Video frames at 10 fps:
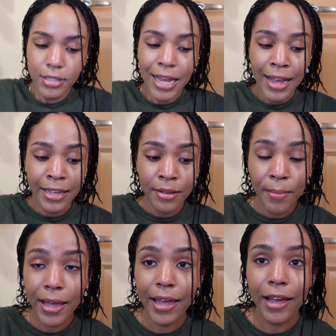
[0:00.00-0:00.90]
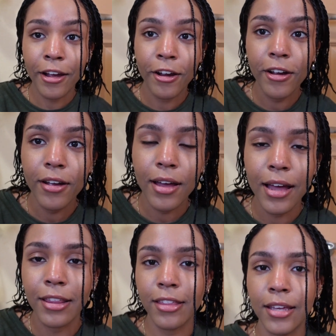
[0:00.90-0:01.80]
Dyeing my hair,
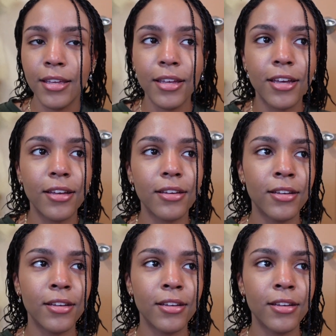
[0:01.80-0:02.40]
I think